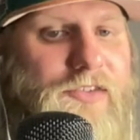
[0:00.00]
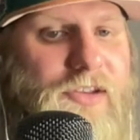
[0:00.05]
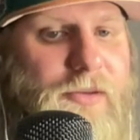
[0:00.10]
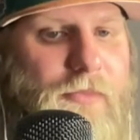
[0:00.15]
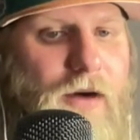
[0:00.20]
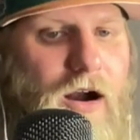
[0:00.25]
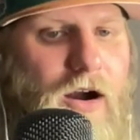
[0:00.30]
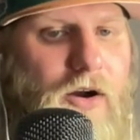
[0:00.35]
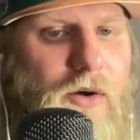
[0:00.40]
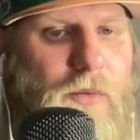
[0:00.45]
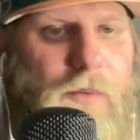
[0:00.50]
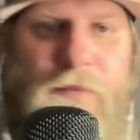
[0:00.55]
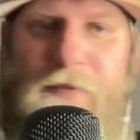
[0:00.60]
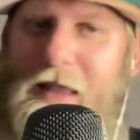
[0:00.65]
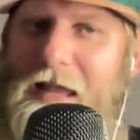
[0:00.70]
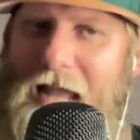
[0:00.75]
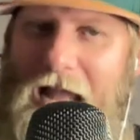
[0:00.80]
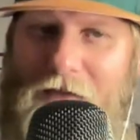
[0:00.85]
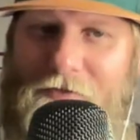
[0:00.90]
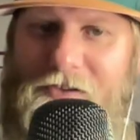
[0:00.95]
tomorrow.
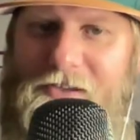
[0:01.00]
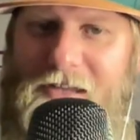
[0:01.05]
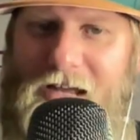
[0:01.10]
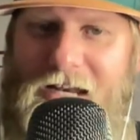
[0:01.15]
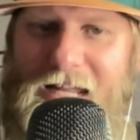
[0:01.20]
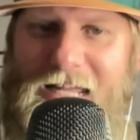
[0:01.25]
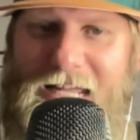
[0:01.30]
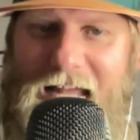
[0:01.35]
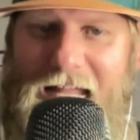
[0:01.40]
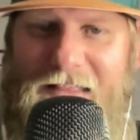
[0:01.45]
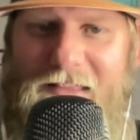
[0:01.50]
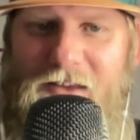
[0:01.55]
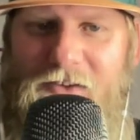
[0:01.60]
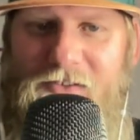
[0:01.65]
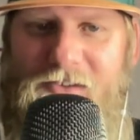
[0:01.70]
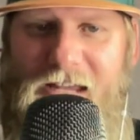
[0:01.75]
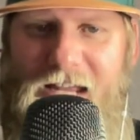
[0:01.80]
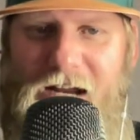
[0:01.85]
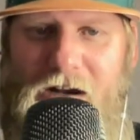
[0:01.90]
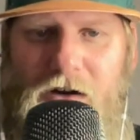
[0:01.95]
They haven't done it yet
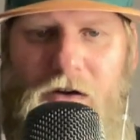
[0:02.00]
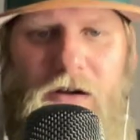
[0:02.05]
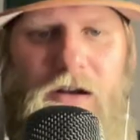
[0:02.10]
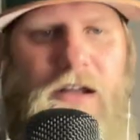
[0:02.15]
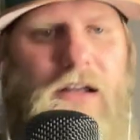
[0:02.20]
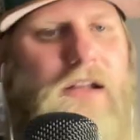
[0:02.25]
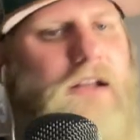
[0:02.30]
this year.